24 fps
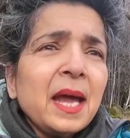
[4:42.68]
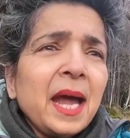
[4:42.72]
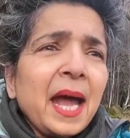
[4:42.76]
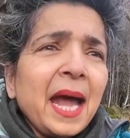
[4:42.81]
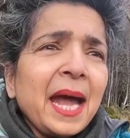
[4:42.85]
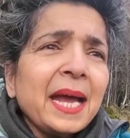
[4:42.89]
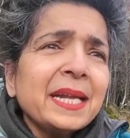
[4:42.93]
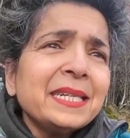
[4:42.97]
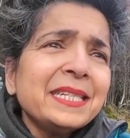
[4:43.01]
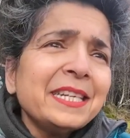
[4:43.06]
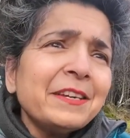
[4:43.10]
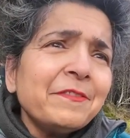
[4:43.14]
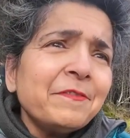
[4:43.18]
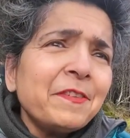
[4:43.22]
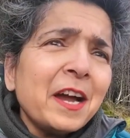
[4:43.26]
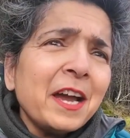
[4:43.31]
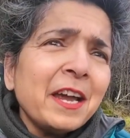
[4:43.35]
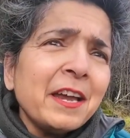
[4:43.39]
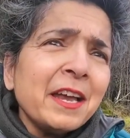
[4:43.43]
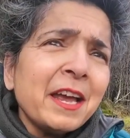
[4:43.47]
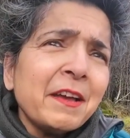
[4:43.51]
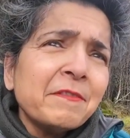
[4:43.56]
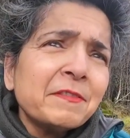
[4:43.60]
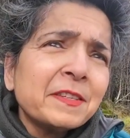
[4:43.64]
And if I
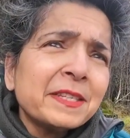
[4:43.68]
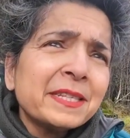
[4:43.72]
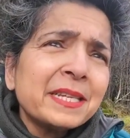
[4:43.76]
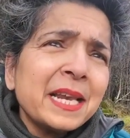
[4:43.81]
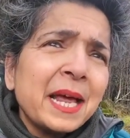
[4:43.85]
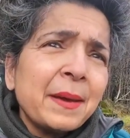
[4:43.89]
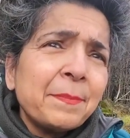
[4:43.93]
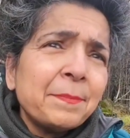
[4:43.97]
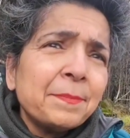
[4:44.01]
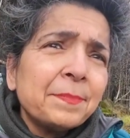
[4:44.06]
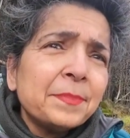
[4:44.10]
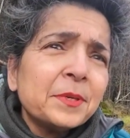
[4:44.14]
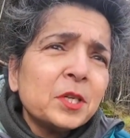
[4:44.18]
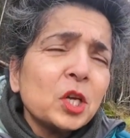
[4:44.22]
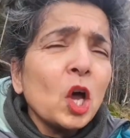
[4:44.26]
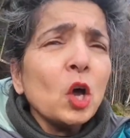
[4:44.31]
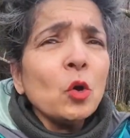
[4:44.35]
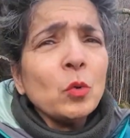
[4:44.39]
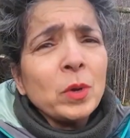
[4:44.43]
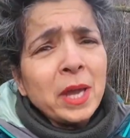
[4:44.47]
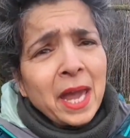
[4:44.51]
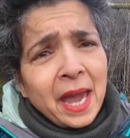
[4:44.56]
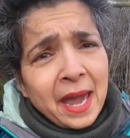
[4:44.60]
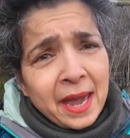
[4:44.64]
have slept
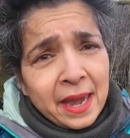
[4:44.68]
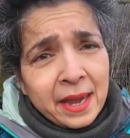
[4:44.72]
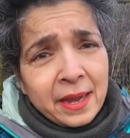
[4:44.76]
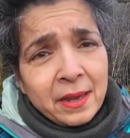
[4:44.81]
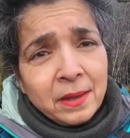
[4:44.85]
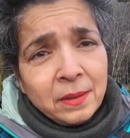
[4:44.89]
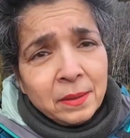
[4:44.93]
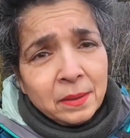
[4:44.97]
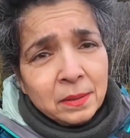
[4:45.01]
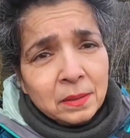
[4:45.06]
okay,